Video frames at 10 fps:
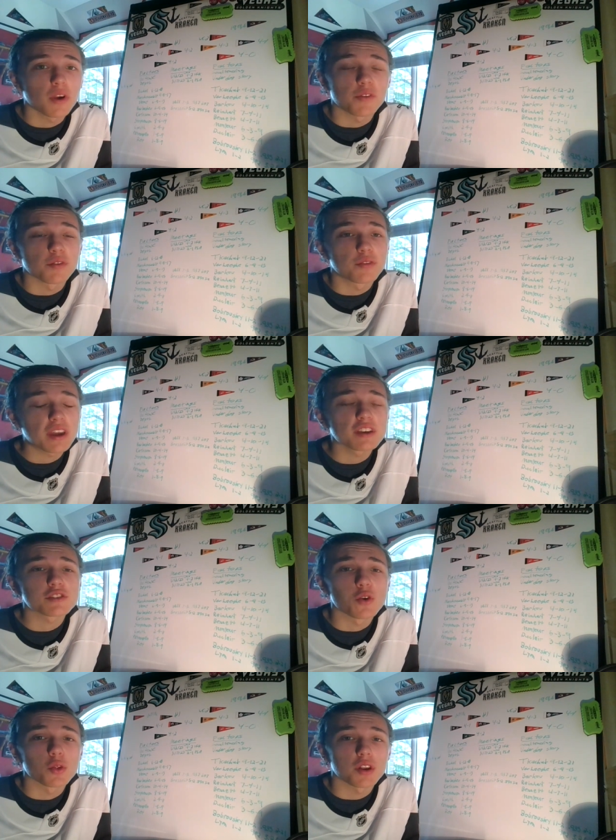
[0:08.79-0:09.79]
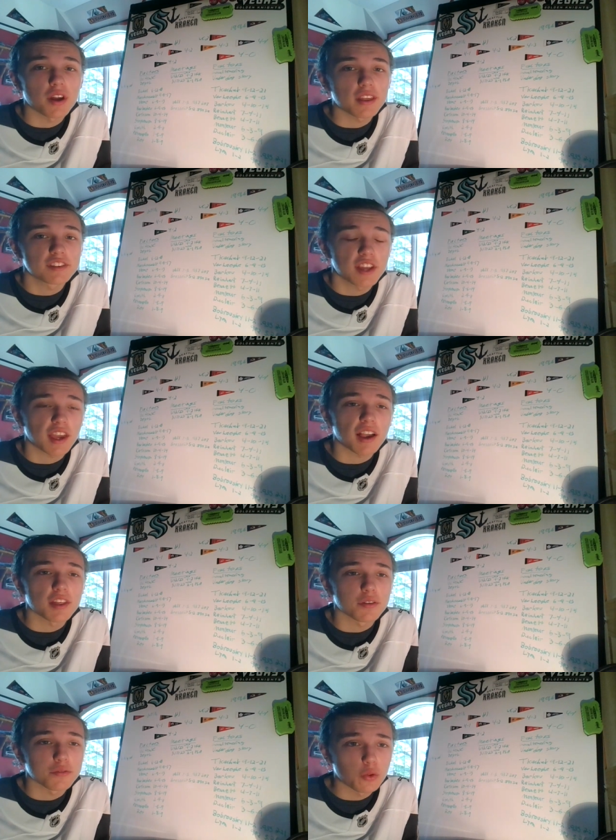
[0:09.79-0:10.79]
We have the Vegas Golden Knights taking
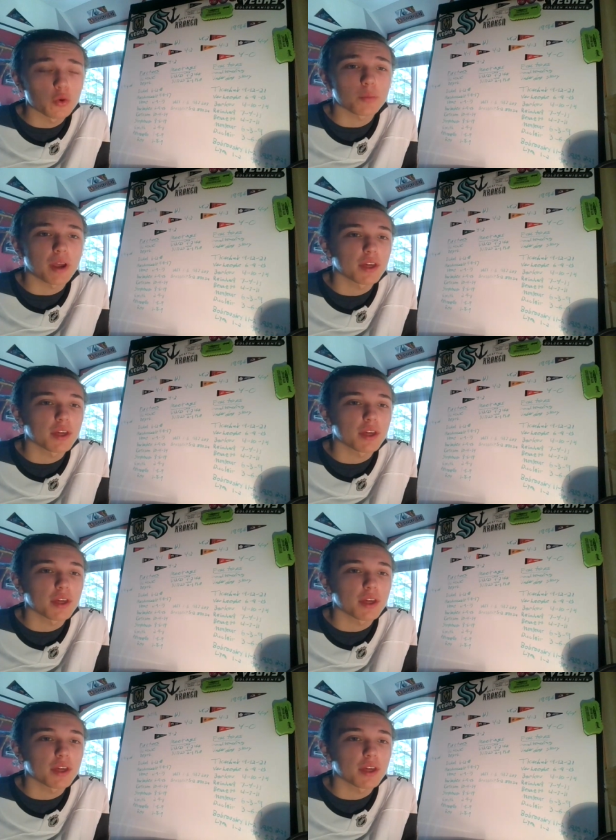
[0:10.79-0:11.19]
on the Florida